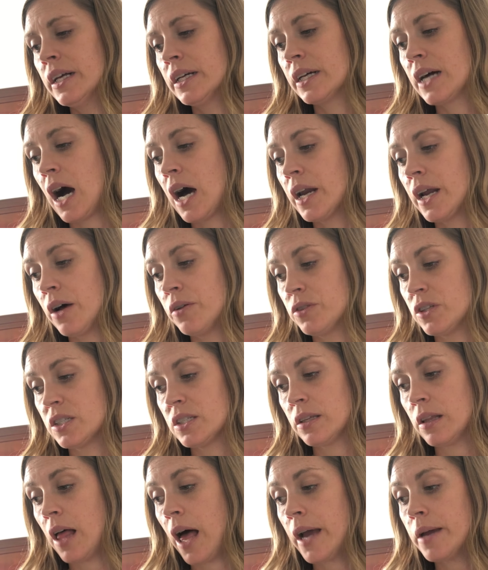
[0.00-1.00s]
got out the
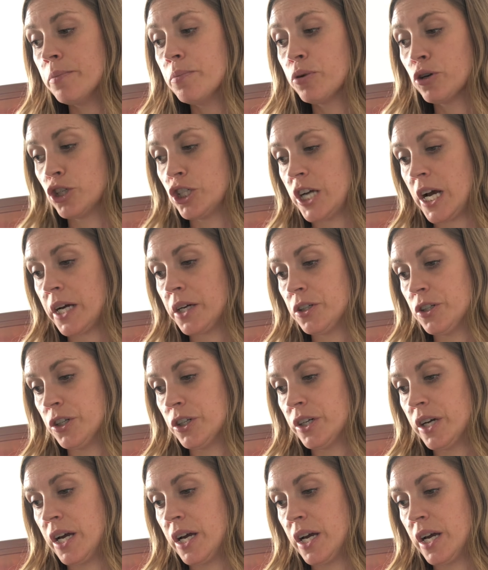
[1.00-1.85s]
slide projector,